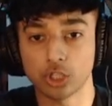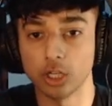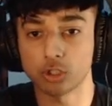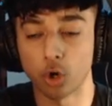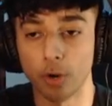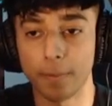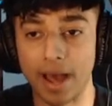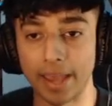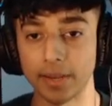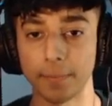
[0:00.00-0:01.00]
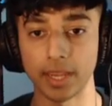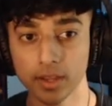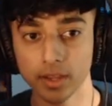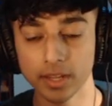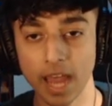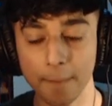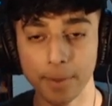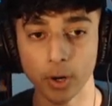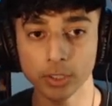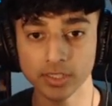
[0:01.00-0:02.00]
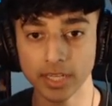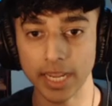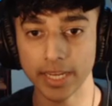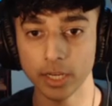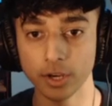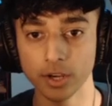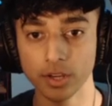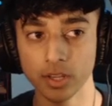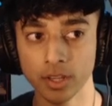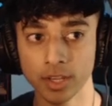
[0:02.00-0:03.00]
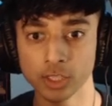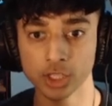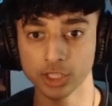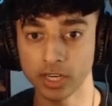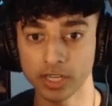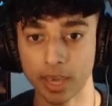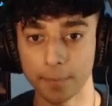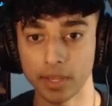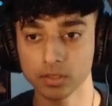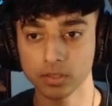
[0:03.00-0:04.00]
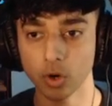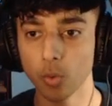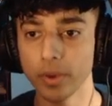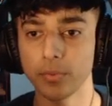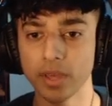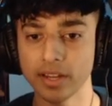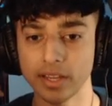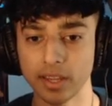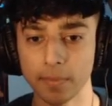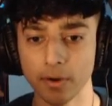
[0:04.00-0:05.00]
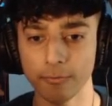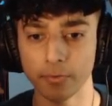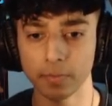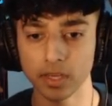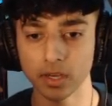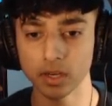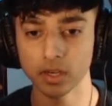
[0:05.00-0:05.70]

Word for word: gonna turn behind me. And that person in here is just gonna get me. Oh wait, we had an email from Mia? Wow.